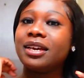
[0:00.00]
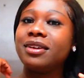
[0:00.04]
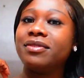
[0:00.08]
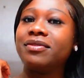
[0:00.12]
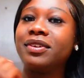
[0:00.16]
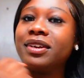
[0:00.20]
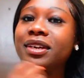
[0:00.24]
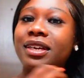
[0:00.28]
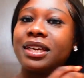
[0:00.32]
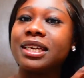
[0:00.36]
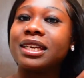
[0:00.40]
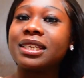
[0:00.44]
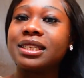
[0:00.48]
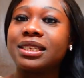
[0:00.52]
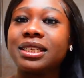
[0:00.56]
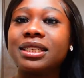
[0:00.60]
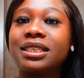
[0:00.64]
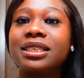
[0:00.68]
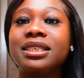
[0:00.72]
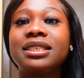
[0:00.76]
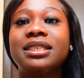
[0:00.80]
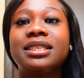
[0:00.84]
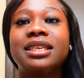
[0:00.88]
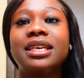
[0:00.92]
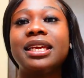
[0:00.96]
of it because this
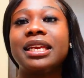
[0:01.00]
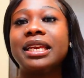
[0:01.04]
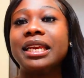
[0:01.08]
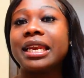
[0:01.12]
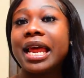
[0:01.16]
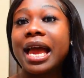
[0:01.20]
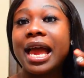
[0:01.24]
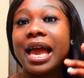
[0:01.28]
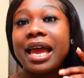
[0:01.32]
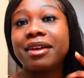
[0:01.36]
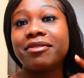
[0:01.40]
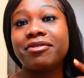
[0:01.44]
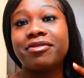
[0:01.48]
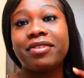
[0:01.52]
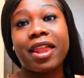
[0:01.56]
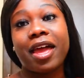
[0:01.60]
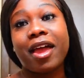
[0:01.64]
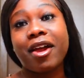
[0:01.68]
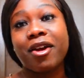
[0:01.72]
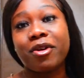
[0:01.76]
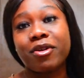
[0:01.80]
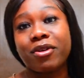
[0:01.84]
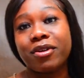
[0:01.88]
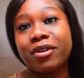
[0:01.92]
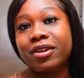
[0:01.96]
is it not
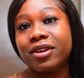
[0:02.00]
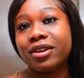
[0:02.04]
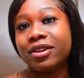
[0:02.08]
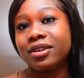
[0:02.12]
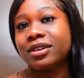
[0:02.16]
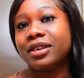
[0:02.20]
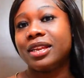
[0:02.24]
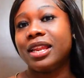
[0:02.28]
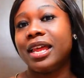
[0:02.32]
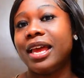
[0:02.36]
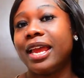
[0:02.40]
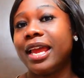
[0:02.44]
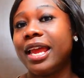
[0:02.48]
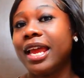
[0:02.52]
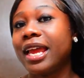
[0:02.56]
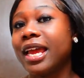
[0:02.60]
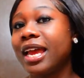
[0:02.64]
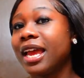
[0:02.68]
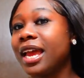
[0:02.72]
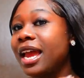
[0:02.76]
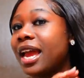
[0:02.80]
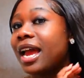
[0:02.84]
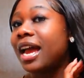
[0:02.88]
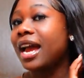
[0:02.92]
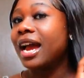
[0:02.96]
flat ironed. Like,
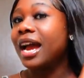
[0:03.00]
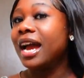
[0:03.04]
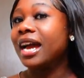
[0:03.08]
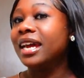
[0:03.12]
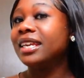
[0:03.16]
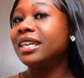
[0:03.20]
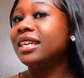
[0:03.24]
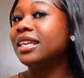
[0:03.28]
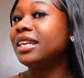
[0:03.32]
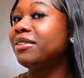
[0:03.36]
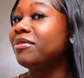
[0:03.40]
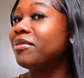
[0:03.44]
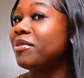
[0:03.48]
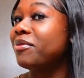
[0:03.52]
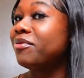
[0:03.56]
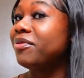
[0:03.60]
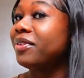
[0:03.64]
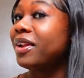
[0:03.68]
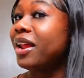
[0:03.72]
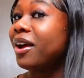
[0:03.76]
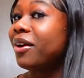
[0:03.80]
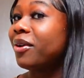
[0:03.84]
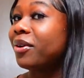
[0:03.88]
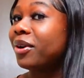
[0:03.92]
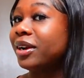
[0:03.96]
I didn't even
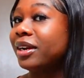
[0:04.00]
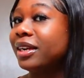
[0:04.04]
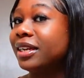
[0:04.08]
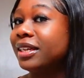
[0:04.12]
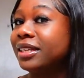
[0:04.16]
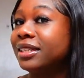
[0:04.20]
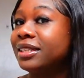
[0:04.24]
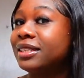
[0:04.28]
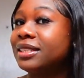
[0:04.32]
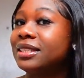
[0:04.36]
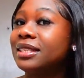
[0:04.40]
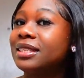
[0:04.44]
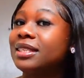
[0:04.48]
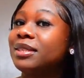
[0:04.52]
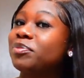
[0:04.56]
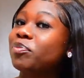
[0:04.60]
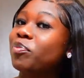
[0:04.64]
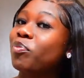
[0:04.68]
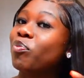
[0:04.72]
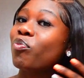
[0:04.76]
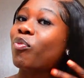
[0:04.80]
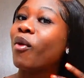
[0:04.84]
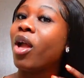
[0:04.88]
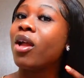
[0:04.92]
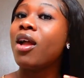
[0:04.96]
flat iron this.
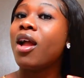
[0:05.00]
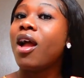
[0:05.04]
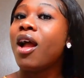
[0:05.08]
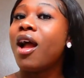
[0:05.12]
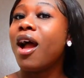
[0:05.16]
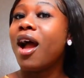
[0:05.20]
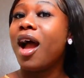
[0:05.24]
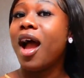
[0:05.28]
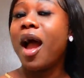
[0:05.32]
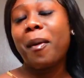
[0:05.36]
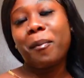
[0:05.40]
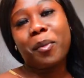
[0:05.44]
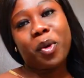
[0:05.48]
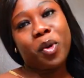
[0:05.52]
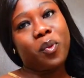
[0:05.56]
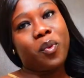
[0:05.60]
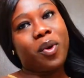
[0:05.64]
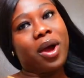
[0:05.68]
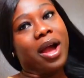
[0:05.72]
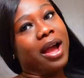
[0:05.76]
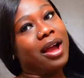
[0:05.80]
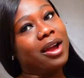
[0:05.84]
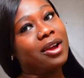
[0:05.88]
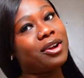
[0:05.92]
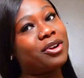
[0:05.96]
I'm gonna
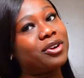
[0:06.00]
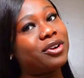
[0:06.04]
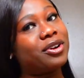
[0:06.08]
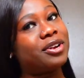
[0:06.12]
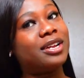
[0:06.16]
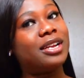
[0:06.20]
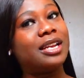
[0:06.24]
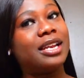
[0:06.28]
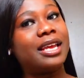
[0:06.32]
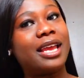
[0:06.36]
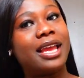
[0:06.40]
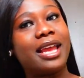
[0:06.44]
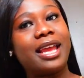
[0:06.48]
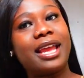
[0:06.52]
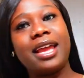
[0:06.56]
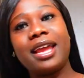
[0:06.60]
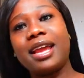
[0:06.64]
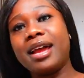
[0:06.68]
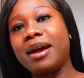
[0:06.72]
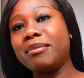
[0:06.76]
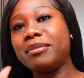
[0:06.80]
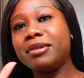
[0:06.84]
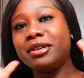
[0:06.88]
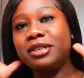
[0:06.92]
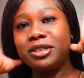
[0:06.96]
wine curl it.
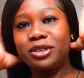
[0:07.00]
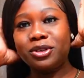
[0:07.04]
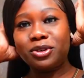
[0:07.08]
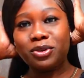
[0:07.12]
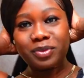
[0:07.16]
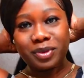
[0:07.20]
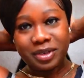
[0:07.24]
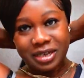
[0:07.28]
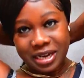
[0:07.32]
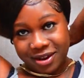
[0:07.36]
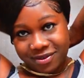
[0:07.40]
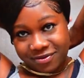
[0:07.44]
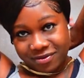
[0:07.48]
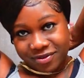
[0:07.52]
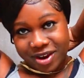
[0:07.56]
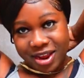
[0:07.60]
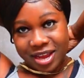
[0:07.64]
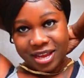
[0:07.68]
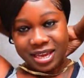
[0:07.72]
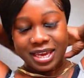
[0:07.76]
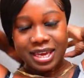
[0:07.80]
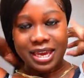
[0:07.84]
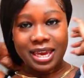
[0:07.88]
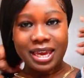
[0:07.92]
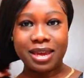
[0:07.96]
I'm gonna do whatever
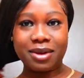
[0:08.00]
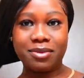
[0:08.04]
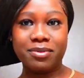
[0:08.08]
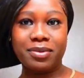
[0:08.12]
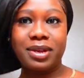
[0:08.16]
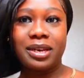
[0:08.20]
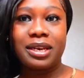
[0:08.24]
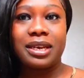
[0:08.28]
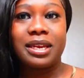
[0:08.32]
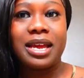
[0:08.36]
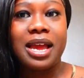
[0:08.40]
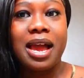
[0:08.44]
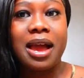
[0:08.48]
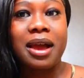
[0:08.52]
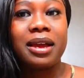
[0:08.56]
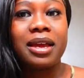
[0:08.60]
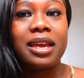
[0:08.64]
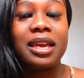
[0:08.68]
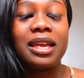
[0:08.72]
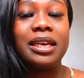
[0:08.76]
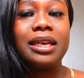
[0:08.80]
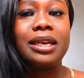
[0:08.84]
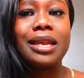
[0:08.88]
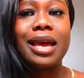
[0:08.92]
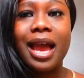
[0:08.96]
I can with it. I
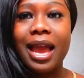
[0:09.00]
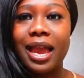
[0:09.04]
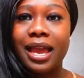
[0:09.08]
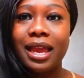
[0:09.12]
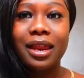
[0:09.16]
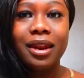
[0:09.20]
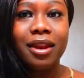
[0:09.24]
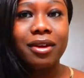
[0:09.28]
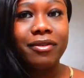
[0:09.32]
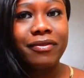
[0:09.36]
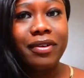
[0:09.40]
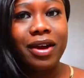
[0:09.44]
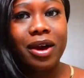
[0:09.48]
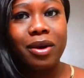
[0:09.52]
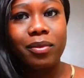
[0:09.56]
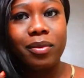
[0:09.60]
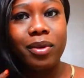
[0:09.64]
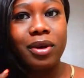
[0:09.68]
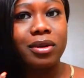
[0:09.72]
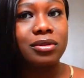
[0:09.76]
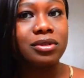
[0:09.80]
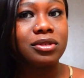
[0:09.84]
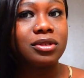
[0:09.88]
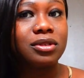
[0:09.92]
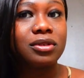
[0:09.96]
can dye it if I
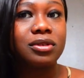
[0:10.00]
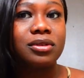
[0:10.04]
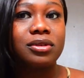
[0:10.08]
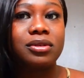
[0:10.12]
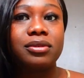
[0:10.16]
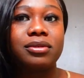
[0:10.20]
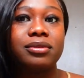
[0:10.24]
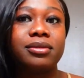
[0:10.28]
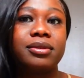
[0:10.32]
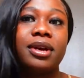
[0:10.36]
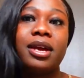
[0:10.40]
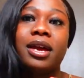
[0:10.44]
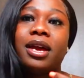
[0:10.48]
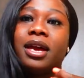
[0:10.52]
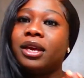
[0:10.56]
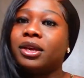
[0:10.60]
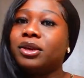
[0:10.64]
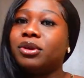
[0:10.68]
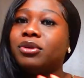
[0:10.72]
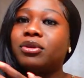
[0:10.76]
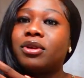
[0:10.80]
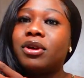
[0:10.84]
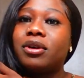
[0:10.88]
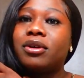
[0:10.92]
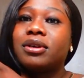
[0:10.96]
want to.
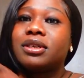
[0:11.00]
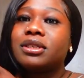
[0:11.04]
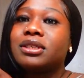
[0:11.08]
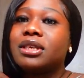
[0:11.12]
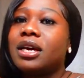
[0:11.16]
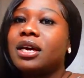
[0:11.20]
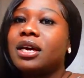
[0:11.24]
You know, it's